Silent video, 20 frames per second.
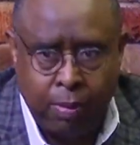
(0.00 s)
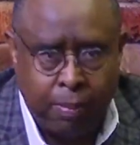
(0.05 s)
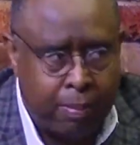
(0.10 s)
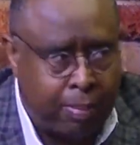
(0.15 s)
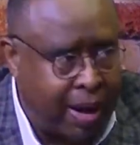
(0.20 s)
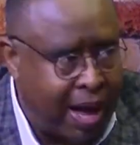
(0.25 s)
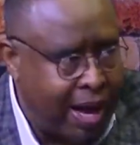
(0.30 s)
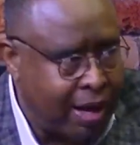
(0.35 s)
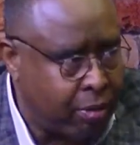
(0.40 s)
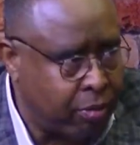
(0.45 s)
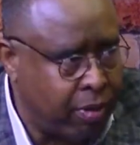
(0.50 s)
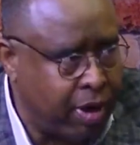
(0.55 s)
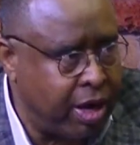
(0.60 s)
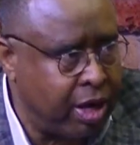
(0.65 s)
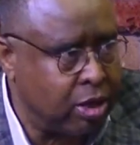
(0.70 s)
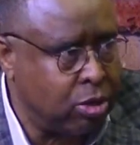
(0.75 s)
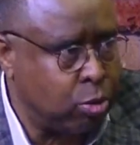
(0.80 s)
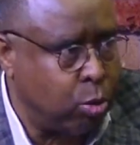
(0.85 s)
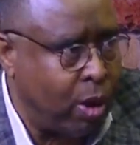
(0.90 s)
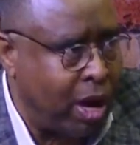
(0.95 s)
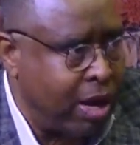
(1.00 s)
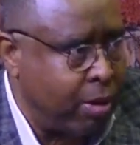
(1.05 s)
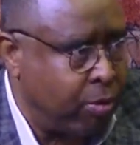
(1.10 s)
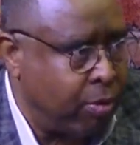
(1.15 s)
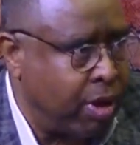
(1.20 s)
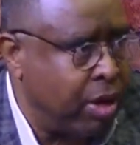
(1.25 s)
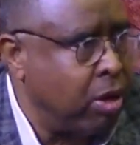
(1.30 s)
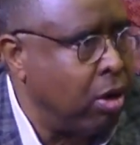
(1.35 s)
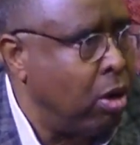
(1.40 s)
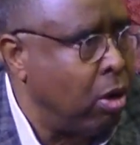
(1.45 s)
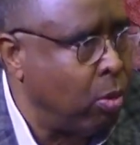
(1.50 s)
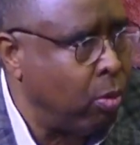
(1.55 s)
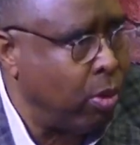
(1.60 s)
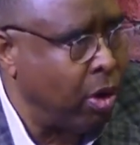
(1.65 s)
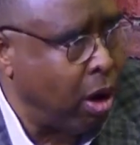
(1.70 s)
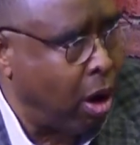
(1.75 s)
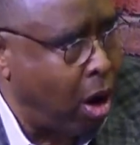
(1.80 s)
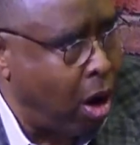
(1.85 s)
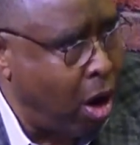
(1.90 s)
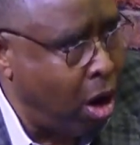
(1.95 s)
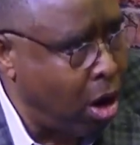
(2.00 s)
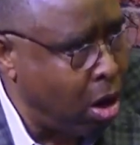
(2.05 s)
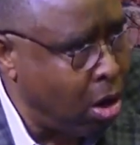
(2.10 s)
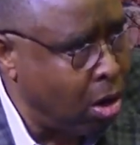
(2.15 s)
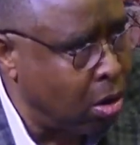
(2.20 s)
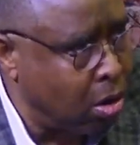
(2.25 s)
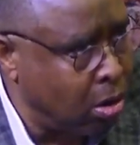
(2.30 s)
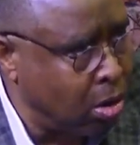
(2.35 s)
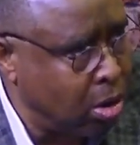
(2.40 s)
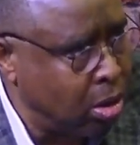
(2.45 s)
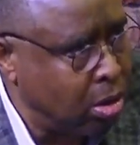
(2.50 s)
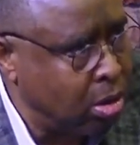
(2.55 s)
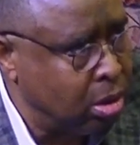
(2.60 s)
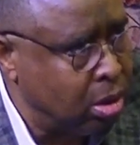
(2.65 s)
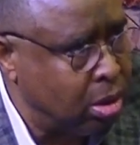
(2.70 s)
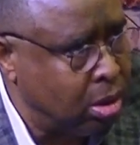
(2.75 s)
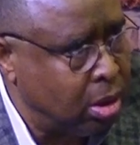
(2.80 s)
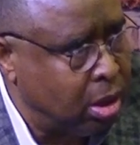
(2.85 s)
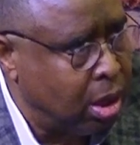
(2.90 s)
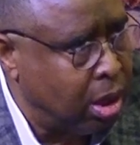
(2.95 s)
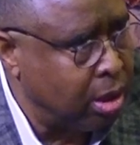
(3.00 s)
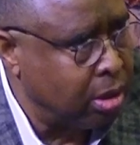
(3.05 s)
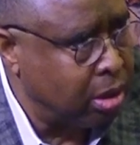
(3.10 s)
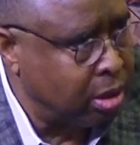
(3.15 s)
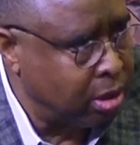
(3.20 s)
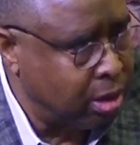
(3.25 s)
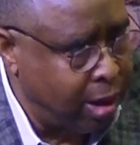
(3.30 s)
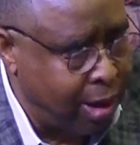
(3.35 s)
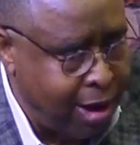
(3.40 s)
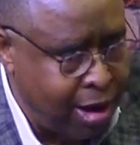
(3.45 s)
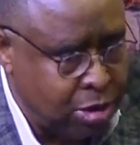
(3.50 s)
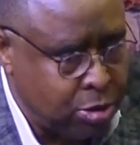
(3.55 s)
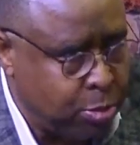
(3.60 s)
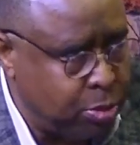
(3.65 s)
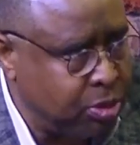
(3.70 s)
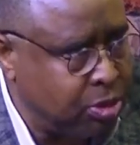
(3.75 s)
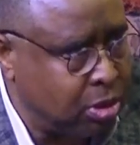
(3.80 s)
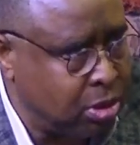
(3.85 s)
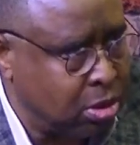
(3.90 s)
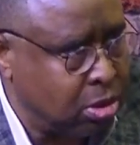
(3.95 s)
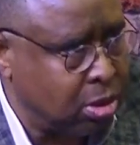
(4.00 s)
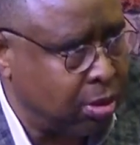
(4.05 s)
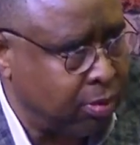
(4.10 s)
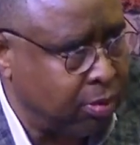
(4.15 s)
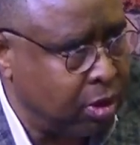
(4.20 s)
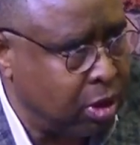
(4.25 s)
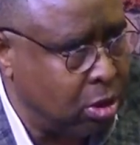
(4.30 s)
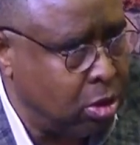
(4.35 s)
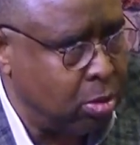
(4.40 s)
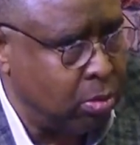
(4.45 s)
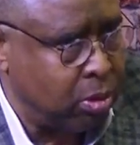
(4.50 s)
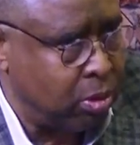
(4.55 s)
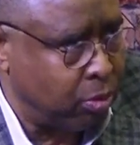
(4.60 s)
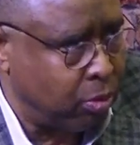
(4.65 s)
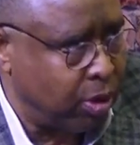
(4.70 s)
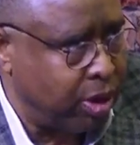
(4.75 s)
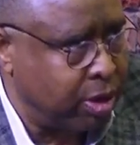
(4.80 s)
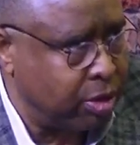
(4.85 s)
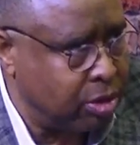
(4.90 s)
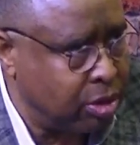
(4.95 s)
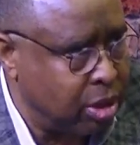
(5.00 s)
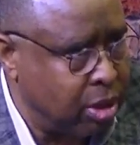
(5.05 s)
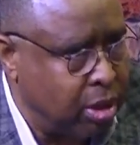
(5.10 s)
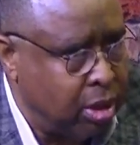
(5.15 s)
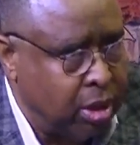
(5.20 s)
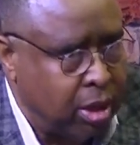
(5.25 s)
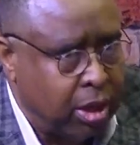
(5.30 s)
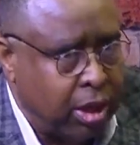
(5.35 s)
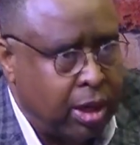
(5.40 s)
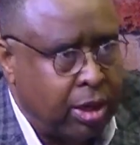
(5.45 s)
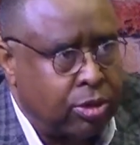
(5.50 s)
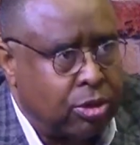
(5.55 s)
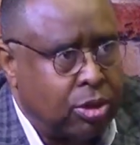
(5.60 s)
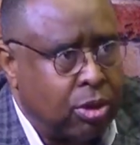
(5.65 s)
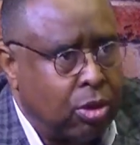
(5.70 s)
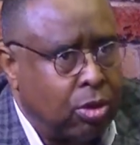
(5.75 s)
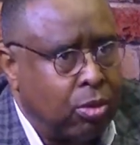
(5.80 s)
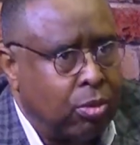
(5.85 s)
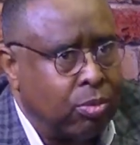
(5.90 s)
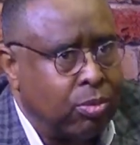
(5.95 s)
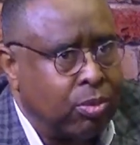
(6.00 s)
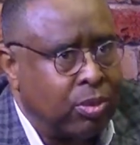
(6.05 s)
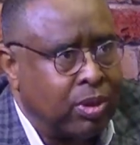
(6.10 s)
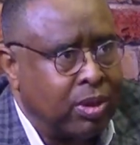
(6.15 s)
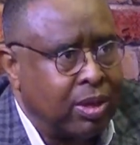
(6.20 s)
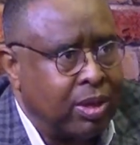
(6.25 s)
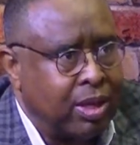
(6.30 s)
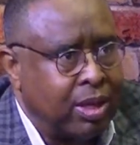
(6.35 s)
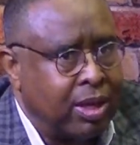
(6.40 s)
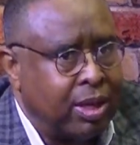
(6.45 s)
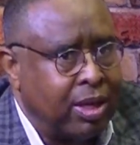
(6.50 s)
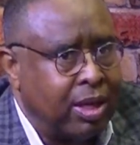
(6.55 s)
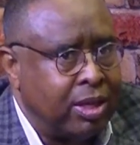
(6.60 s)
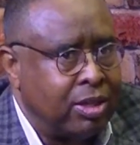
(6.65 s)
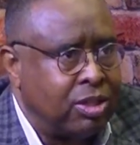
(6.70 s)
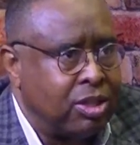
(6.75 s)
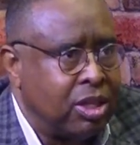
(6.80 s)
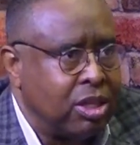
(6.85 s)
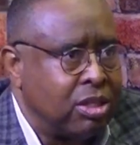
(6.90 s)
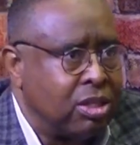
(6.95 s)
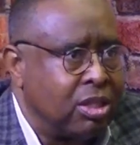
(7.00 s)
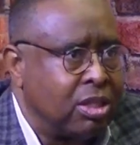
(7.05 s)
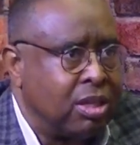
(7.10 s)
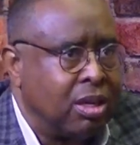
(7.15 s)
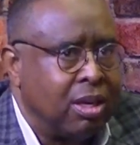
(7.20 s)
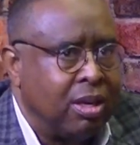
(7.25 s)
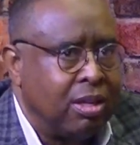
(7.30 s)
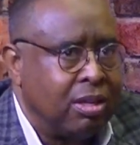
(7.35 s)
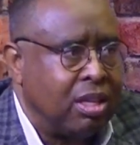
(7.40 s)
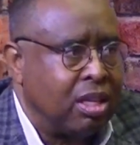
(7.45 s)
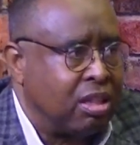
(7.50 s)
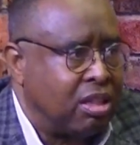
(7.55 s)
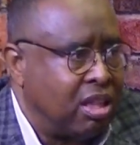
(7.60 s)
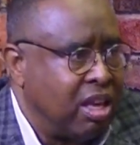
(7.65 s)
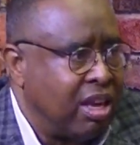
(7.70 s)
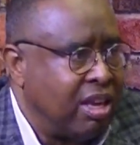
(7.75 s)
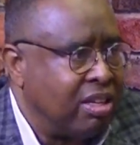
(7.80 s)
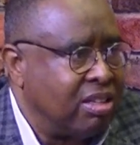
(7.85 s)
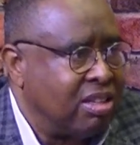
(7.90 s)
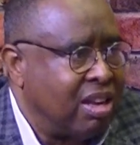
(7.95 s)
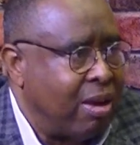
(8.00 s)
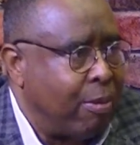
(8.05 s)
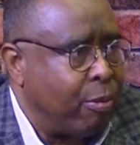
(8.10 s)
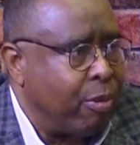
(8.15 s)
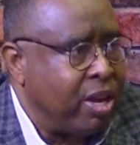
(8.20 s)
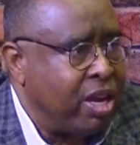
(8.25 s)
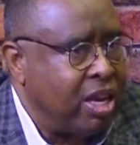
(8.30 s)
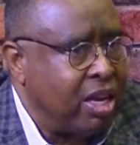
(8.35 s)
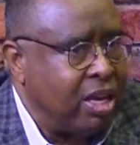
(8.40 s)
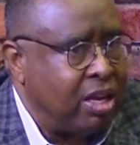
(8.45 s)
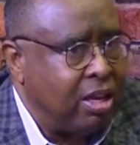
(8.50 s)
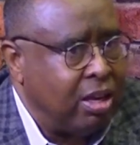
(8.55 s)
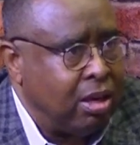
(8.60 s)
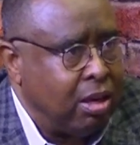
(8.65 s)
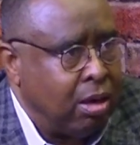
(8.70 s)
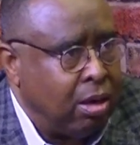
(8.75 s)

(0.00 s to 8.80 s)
black race, white race. We're all under the auspices of the human race. And so it's just the things that we